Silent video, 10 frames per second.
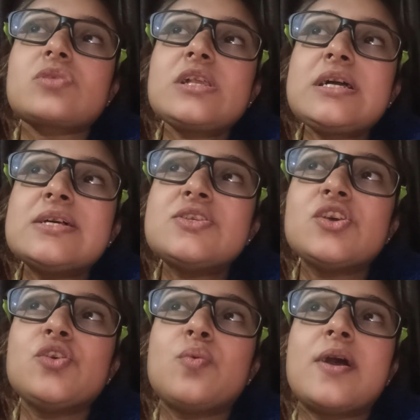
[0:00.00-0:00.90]
So
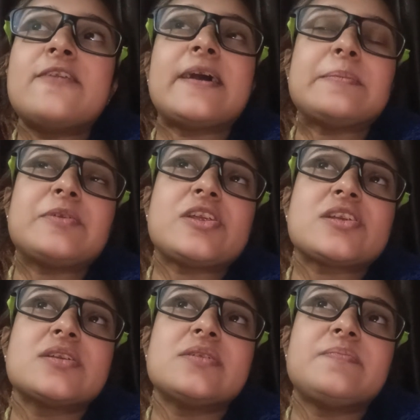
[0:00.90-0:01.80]
you are a
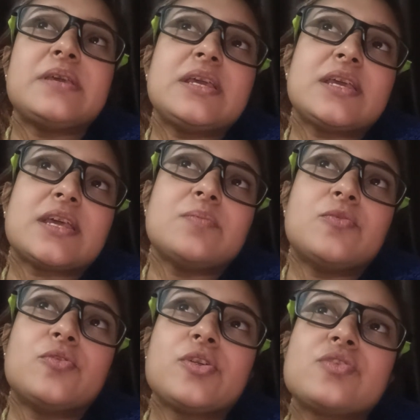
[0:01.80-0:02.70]
vibrational being, and
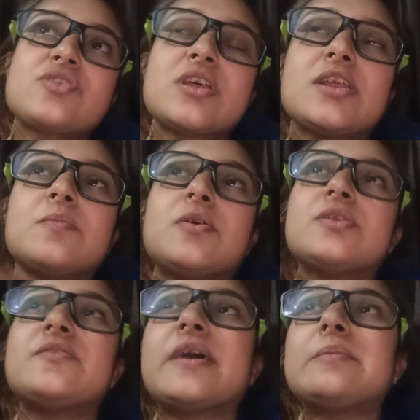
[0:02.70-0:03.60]
more you study about
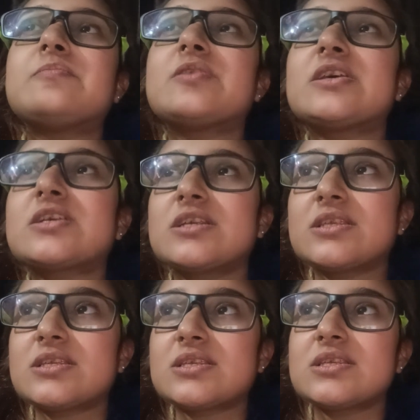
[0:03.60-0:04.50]
the
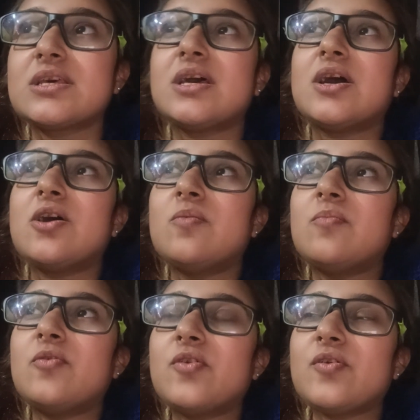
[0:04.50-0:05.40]
vibrations,
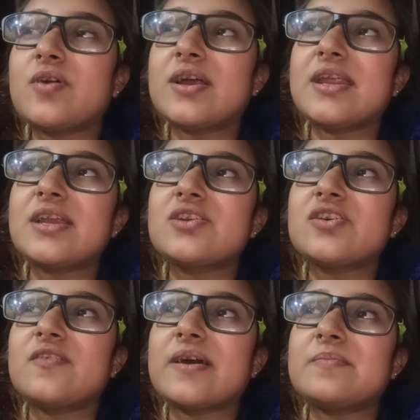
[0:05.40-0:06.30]
more you connect to
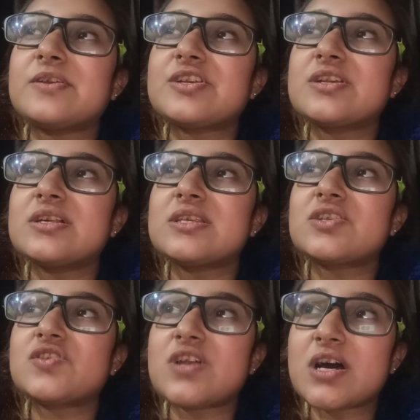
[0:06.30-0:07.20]
your vibrational
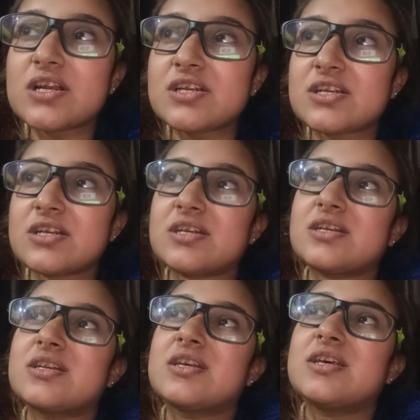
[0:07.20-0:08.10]
structure.
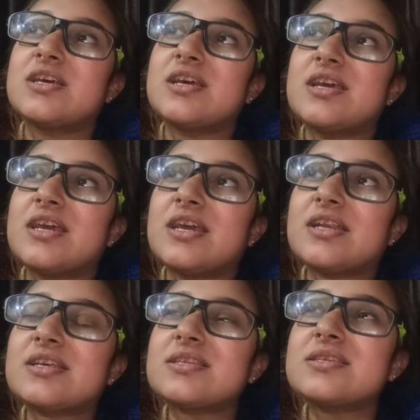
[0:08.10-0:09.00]
It
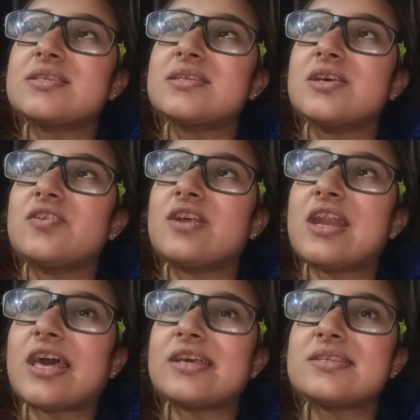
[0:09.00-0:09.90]
is
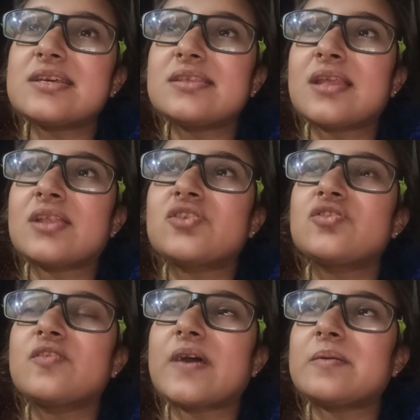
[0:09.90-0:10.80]
realizing that through
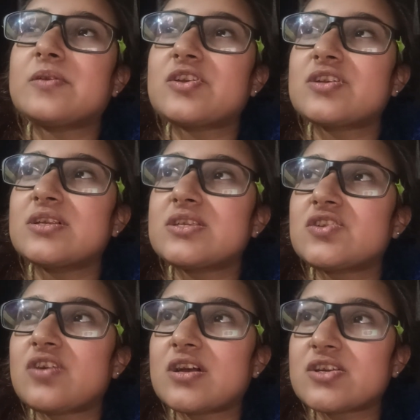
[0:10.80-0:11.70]
the vibrational
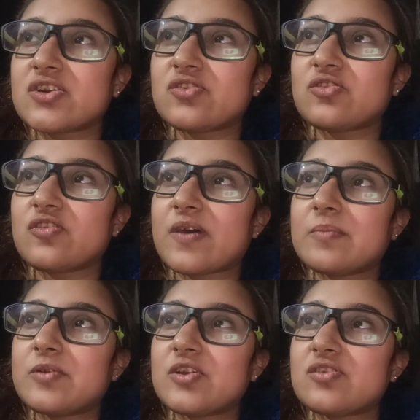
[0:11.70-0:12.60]
structure, through the
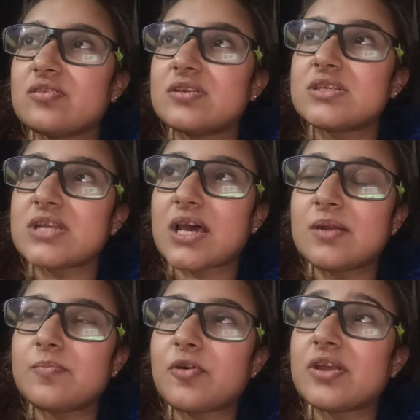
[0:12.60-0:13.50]
vibrational
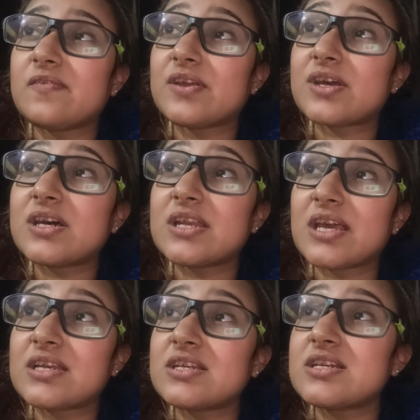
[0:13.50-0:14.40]
standpoint, we are
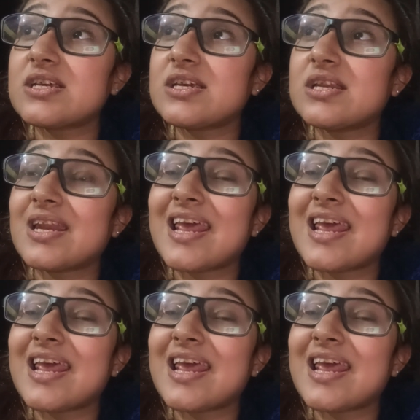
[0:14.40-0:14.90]
connected in